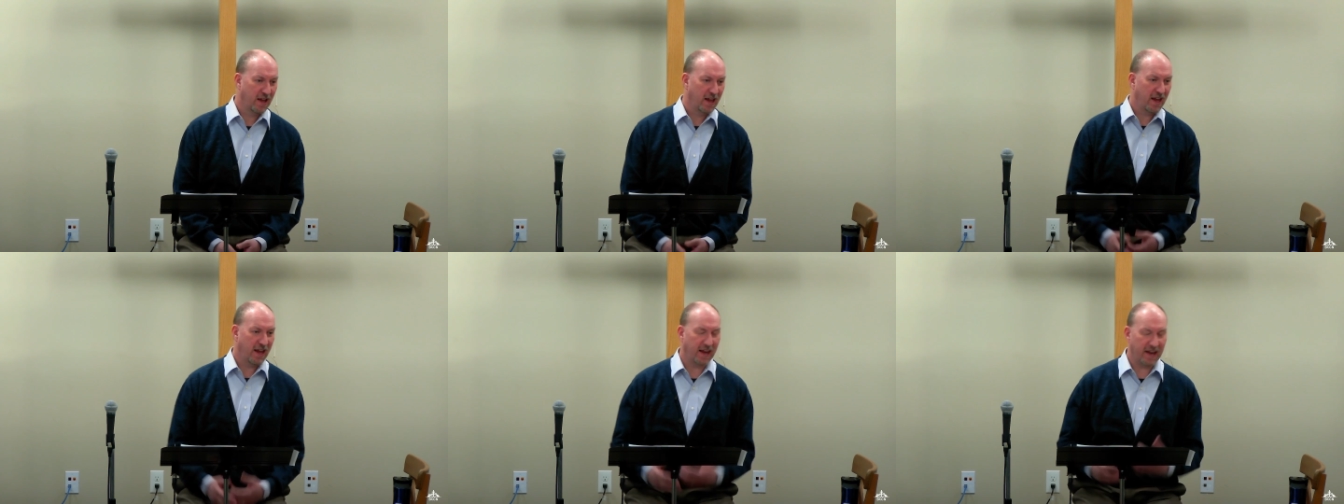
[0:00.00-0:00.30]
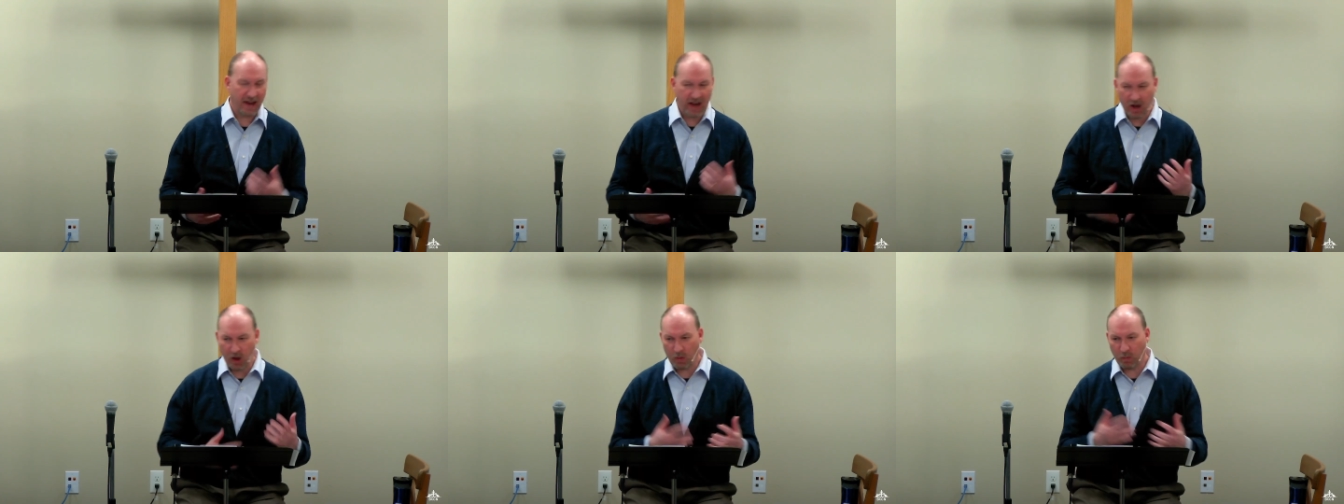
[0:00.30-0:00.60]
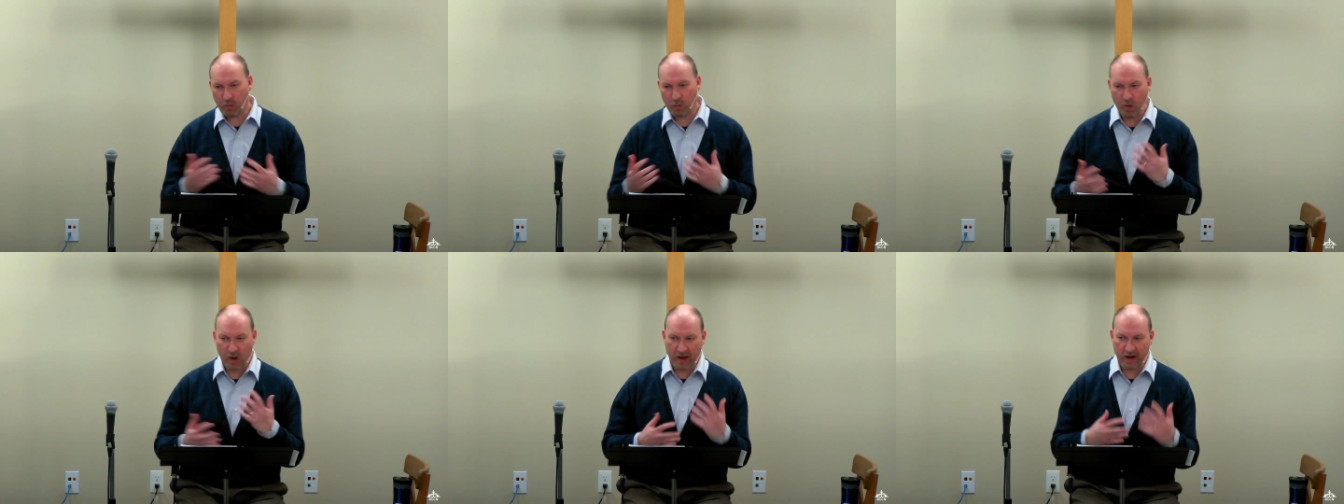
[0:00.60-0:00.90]
and
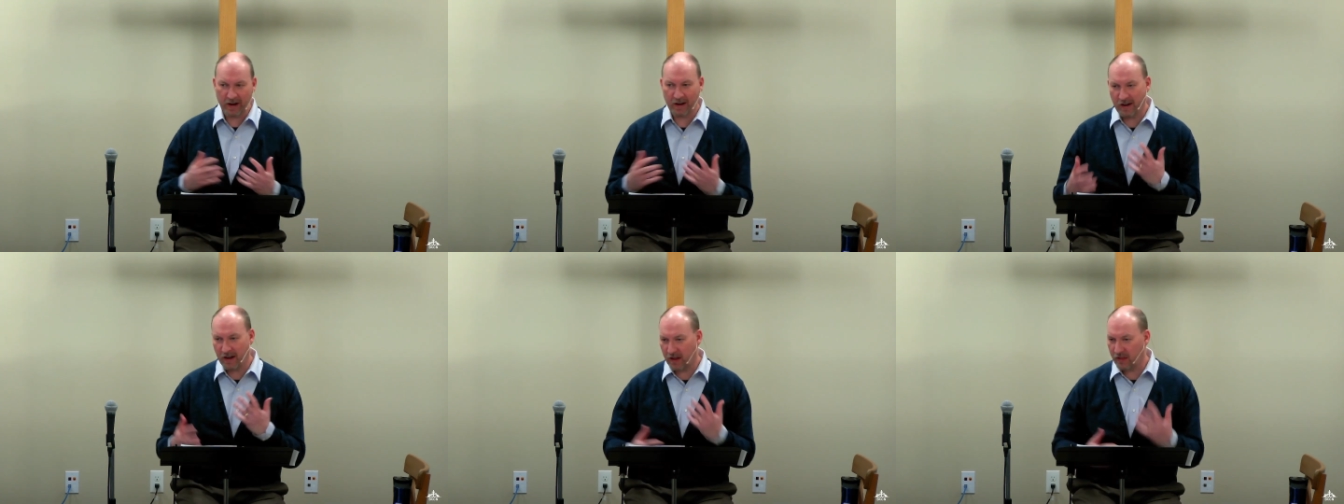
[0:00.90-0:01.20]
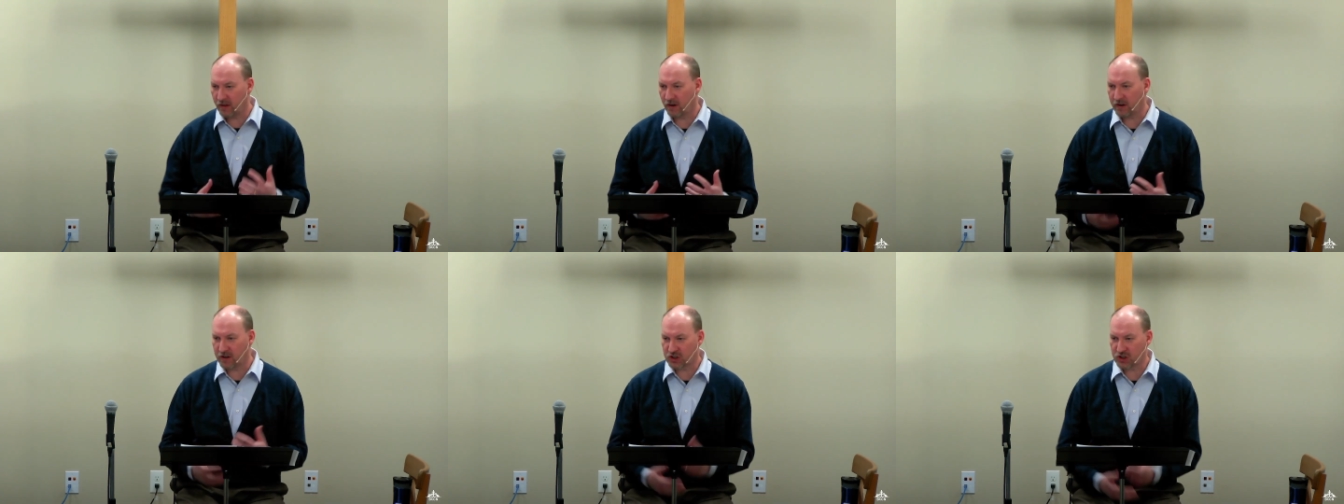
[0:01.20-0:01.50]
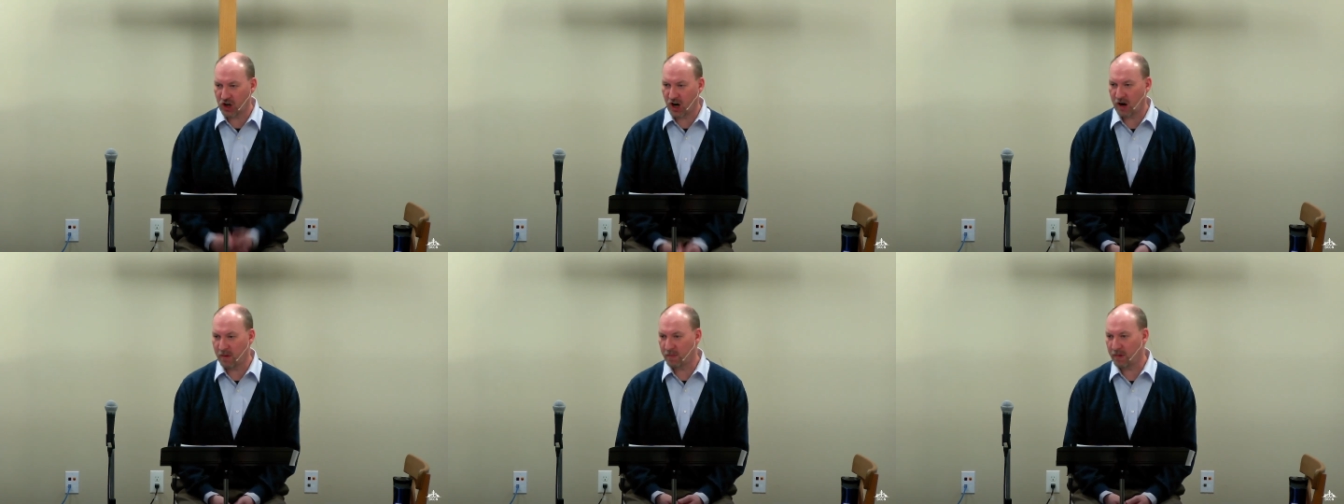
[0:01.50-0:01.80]
help one another,
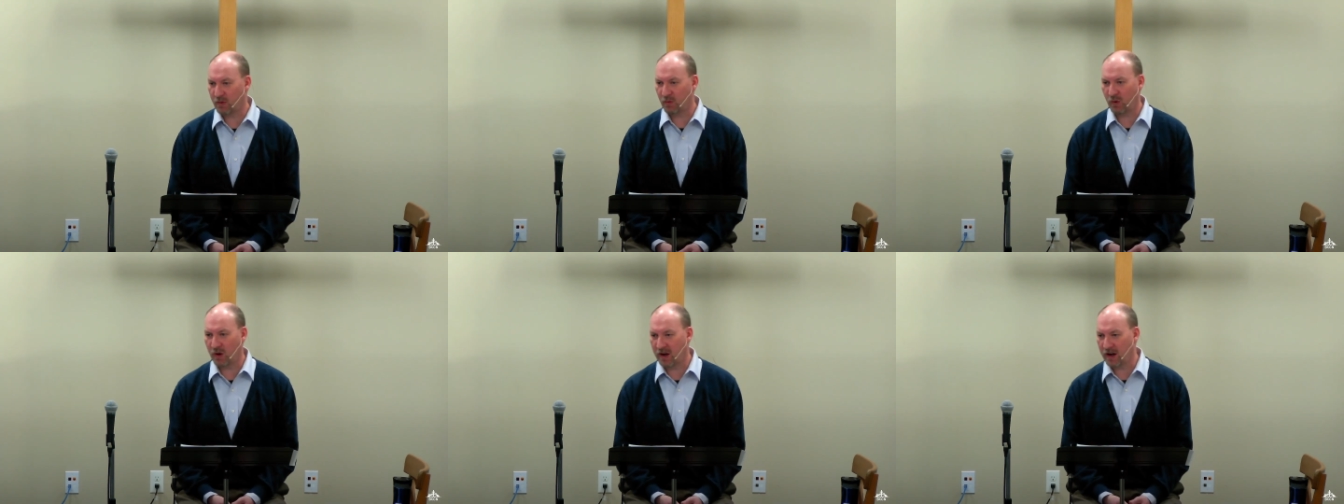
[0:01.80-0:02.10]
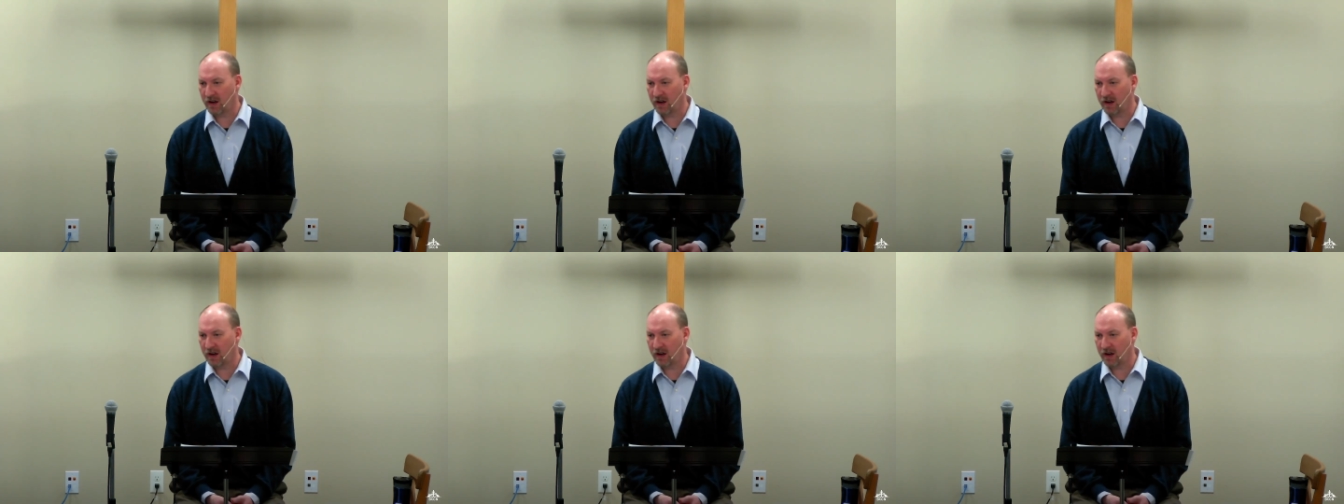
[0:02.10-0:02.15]
sharpen one